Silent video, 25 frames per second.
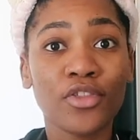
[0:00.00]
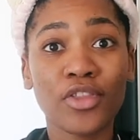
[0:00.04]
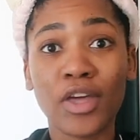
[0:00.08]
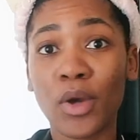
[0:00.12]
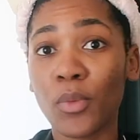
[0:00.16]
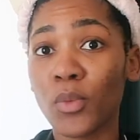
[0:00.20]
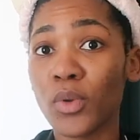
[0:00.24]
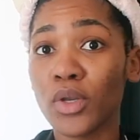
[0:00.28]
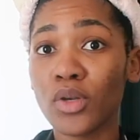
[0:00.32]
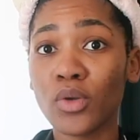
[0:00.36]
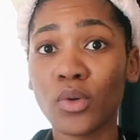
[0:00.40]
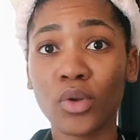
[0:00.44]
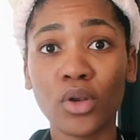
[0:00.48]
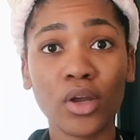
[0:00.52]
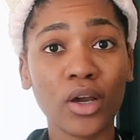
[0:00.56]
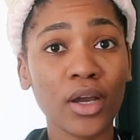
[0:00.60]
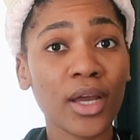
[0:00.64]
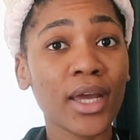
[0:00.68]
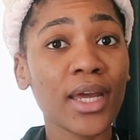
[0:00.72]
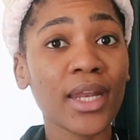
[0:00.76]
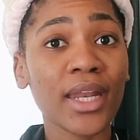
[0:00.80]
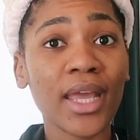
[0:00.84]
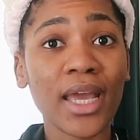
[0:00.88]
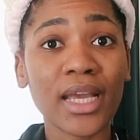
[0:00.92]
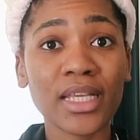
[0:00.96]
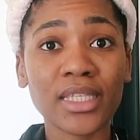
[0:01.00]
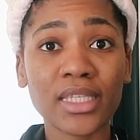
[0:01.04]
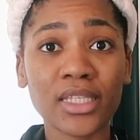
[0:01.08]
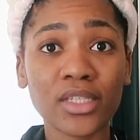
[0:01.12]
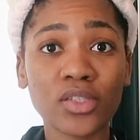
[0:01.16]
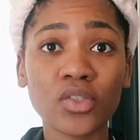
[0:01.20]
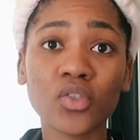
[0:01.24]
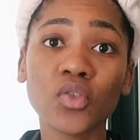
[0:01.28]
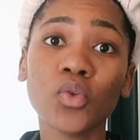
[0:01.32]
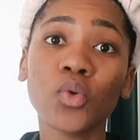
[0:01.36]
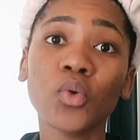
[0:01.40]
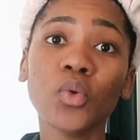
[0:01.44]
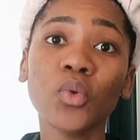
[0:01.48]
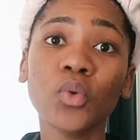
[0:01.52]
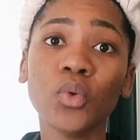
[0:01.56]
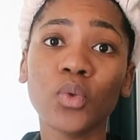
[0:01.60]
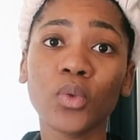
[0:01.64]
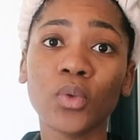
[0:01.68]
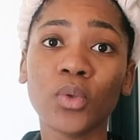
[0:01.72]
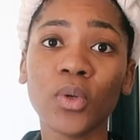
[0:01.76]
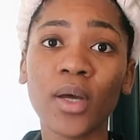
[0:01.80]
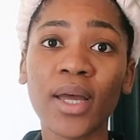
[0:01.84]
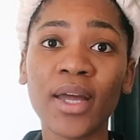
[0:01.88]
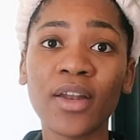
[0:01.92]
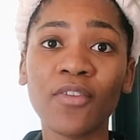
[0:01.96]
that we no longer had access
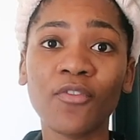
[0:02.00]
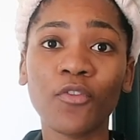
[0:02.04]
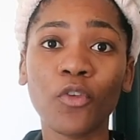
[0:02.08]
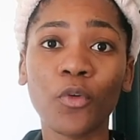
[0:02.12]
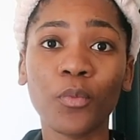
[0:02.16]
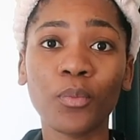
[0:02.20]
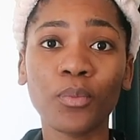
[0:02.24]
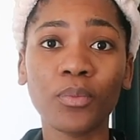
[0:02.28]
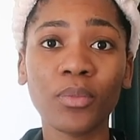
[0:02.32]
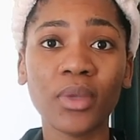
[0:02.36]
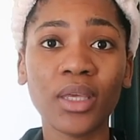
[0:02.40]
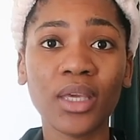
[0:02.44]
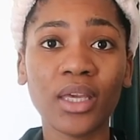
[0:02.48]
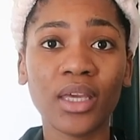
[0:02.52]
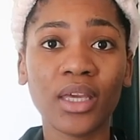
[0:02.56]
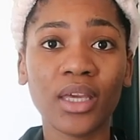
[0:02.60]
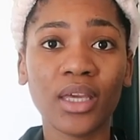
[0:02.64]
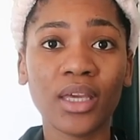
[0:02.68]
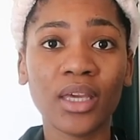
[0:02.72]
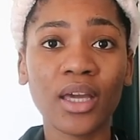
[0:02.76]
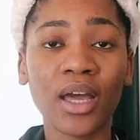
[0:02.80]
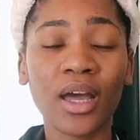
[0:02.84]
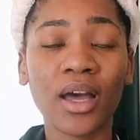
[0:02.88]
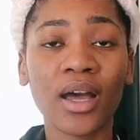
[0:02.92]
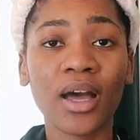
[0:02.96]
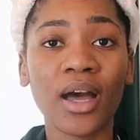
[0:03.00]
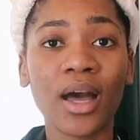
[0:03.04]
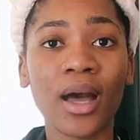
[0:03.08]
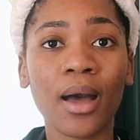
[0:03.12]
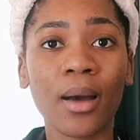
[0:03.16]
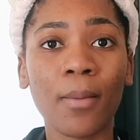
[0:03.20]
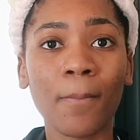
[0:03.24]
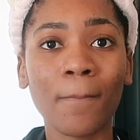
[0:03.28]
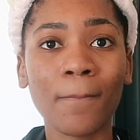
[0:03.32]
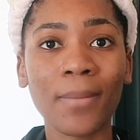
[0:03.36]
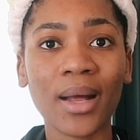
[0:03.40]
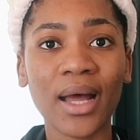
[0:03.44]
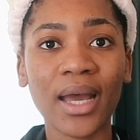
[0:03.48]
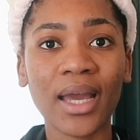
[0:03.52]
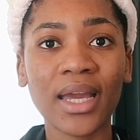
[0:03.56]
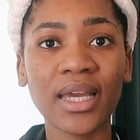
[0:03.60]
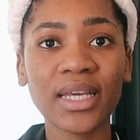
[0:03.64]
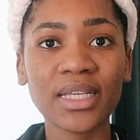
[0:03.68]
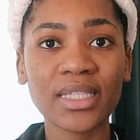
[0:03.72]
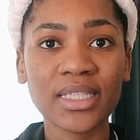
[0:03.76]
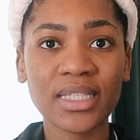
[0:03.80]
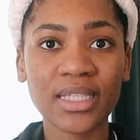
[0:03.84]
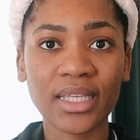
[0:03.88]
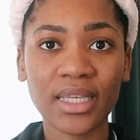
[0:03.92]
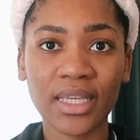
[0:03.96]
to. And for me,
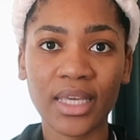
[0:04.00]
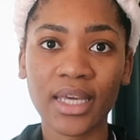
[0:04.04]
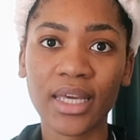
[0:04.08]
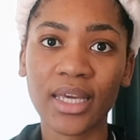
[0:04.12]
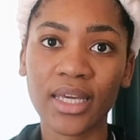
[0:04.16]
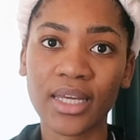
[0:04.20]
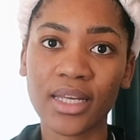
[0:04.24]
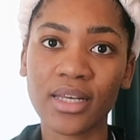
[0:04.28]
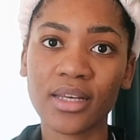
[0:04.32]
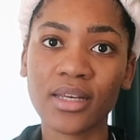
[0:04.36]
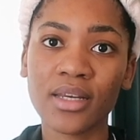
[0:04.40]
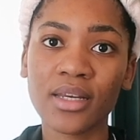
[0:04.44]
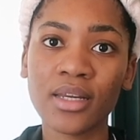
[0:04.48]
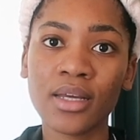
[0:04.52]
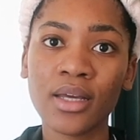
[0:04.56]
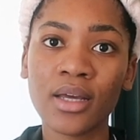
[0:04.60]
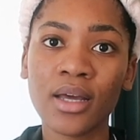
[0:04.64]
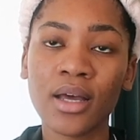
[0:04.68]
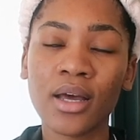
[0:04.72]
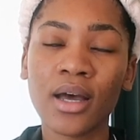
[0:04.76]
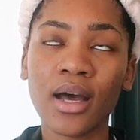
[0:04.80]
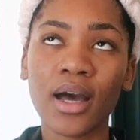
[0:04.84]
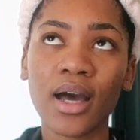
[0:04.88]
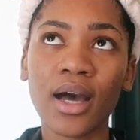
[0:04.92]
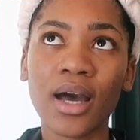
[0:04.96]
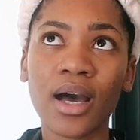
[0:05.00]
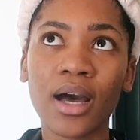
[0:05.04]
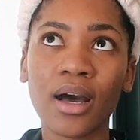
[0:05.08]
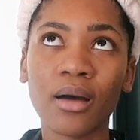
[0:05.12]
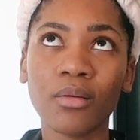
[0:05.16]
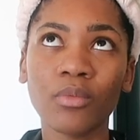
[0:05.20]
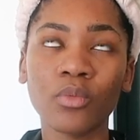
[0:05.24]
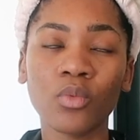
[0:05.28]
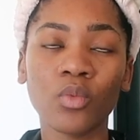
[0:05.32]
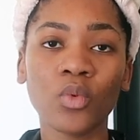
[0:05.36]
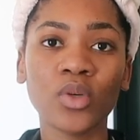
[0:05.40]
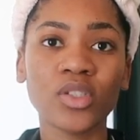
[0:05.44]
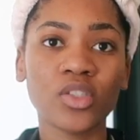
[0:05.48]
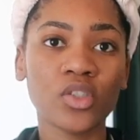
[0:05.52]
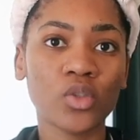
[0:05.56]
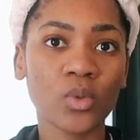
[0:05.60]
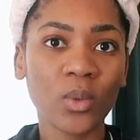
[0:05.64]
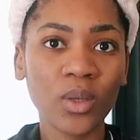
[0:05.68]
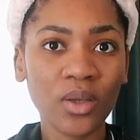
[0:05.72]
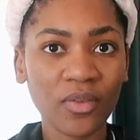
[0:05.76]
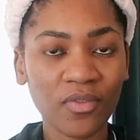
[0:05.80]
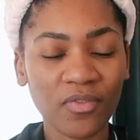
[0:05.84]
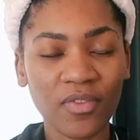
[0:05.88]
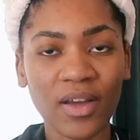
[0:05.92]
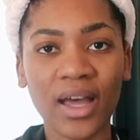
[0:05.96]
my skin was
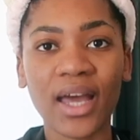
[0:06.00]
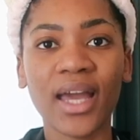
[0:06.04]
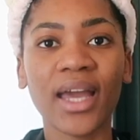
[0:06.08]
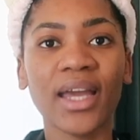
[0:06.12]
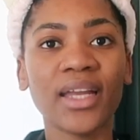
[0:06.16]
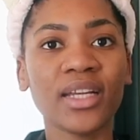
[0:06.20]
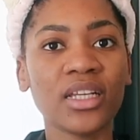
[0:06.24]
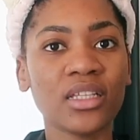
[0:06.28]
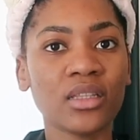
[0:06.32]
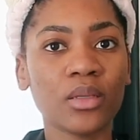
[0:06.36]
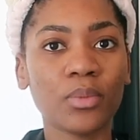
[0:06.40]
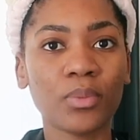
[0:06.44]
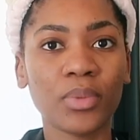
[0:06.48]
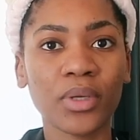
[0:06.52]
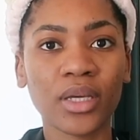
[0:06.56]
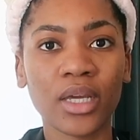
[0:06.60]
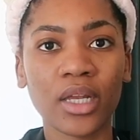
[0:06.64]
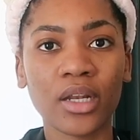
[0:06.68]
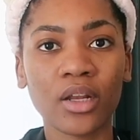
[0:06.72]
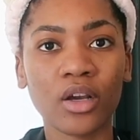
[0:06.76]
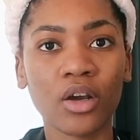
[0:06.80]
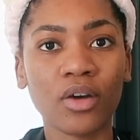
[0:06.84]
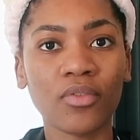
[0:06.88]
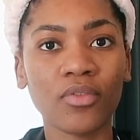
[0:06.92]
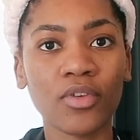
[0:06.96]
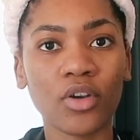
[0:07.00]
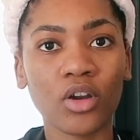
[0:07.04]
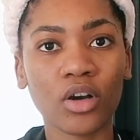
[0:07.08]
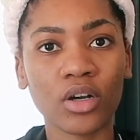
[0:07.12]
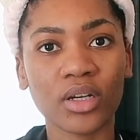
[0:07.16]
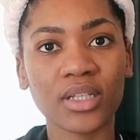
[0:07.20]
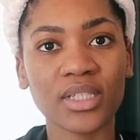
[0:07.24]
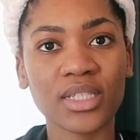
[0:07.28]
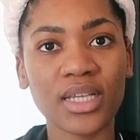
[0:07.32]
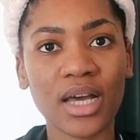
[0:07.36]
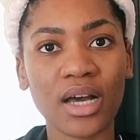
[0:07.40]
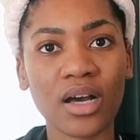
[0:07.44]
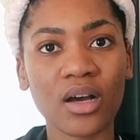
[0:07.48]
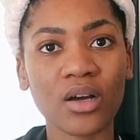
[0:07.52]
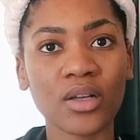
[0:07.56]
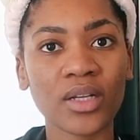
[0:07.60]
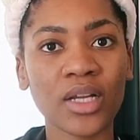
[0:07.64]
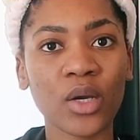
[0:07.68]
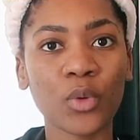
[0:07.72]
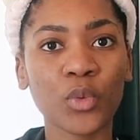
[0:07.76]
doing fine in the beginning of lockdown.